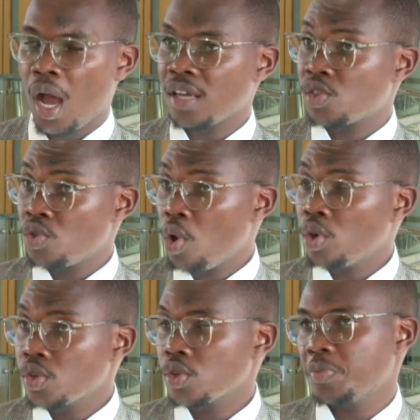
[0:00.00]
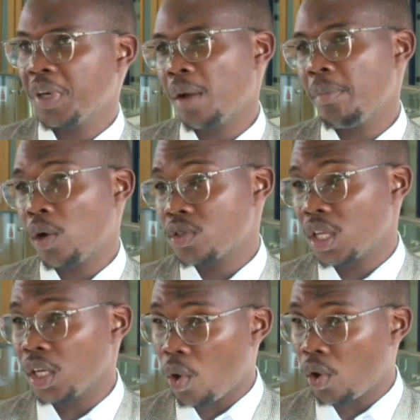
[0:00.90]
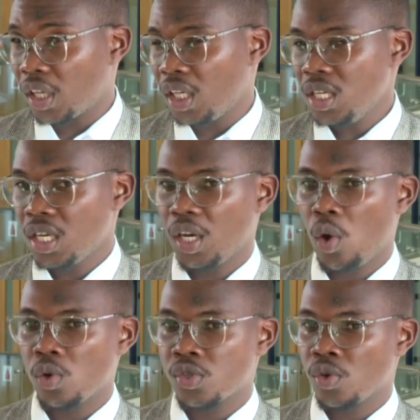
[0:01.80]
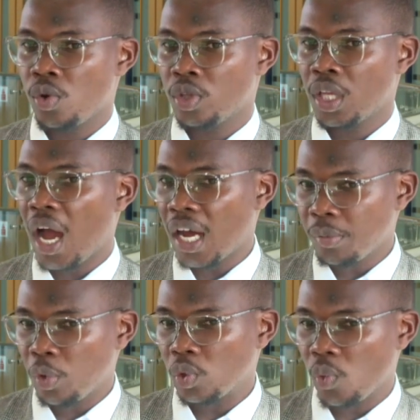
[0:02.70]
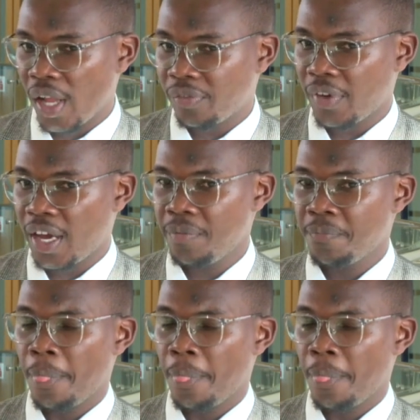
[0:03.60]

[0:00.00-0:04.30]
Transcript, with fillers: as you also speak about the donkey and also the animal welfare,